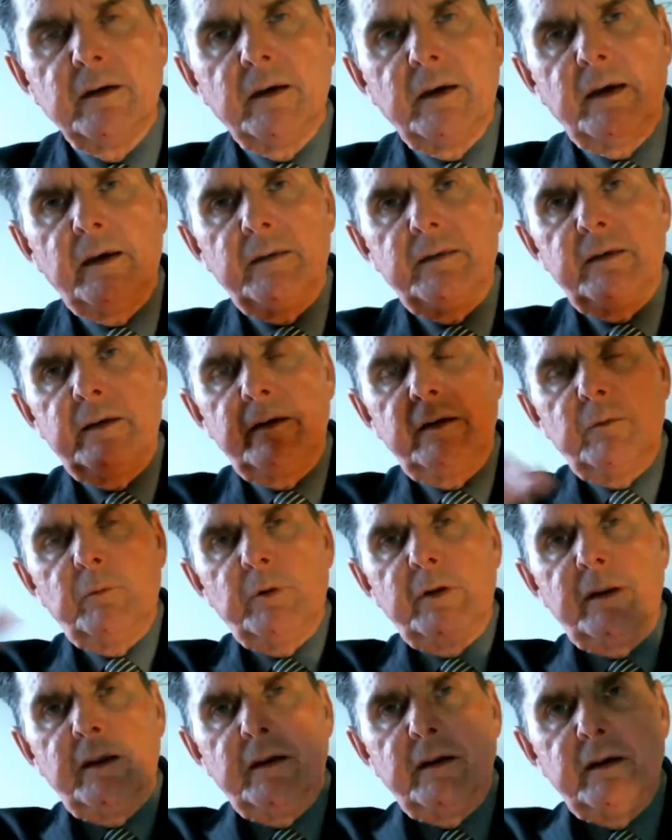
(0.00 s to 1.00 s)
and then it
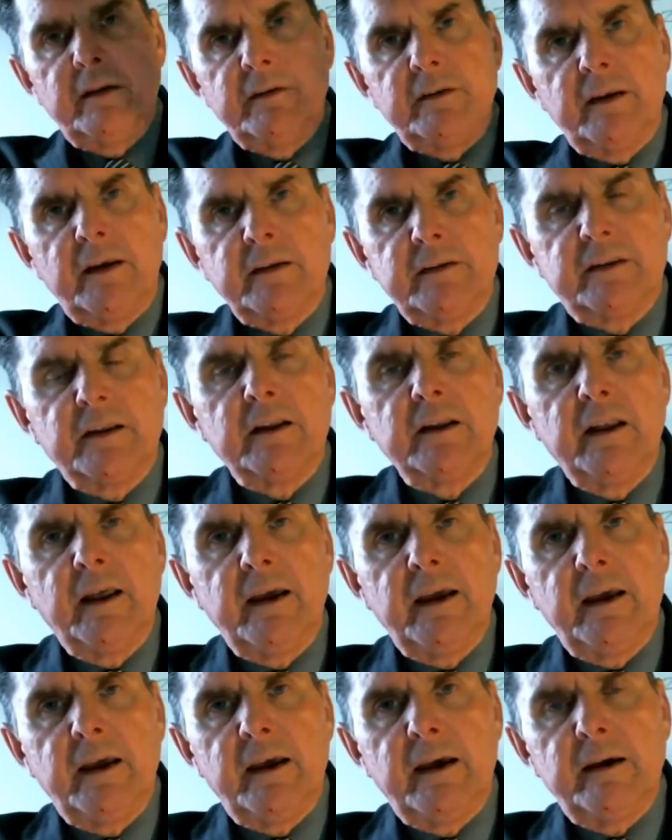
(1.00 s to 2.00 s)
would inundate the
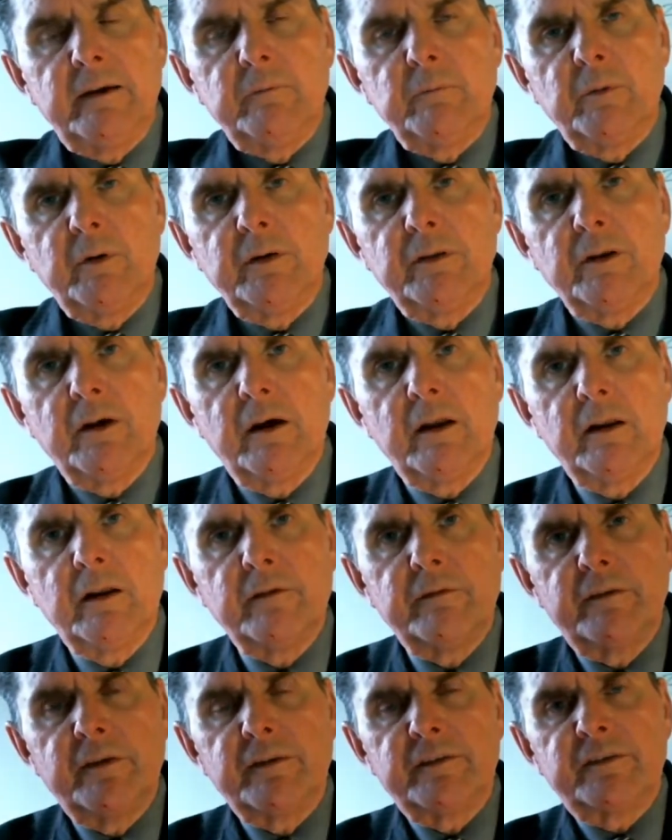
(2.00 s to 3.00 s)
land with all
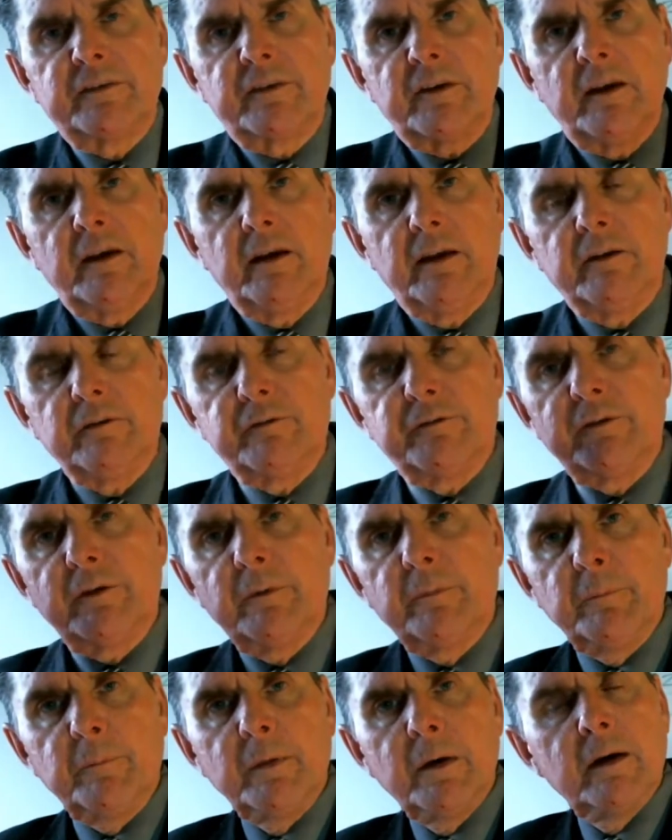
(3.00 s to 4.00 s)
of the silt
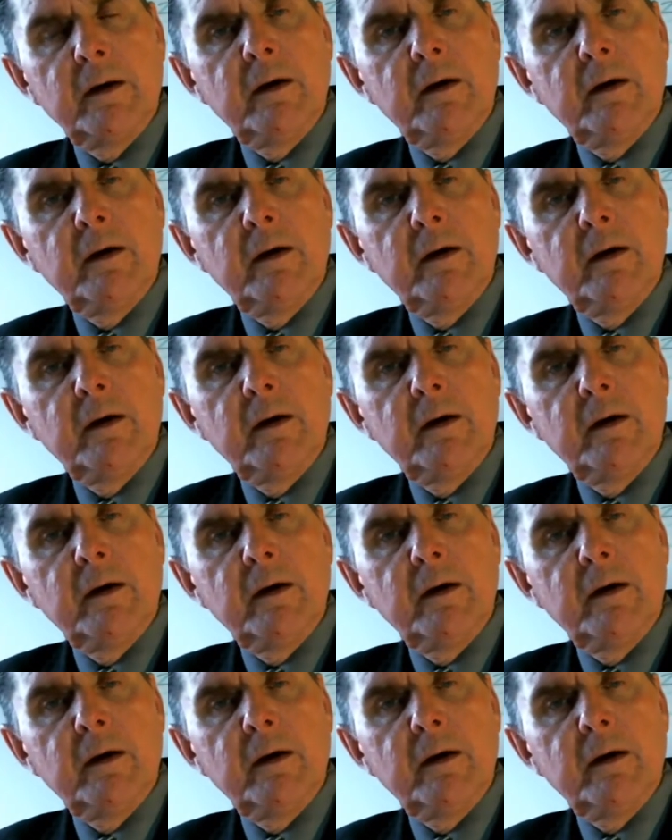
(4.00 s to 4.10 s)
from